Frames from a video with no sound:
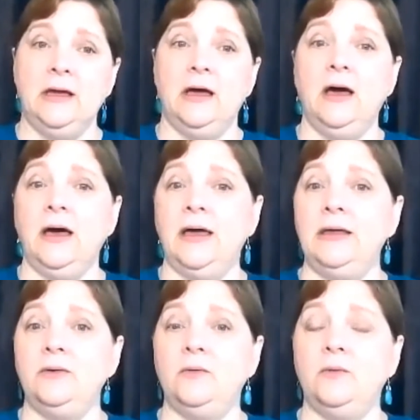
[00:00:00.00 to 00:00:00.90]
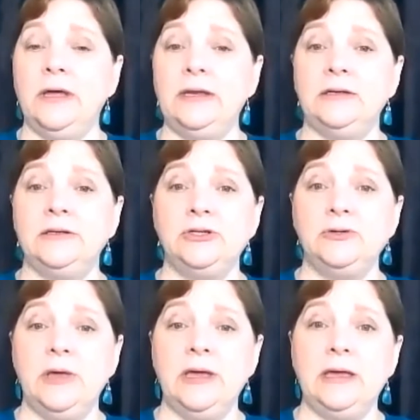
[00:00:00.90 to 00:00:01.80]
I went
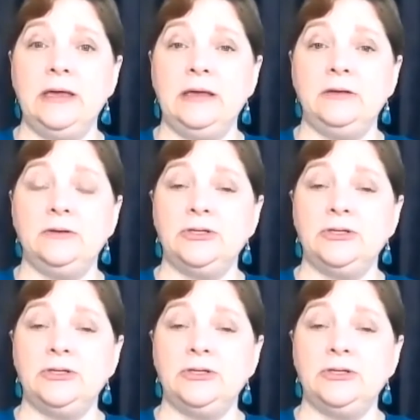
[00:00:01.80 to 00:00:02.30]
into a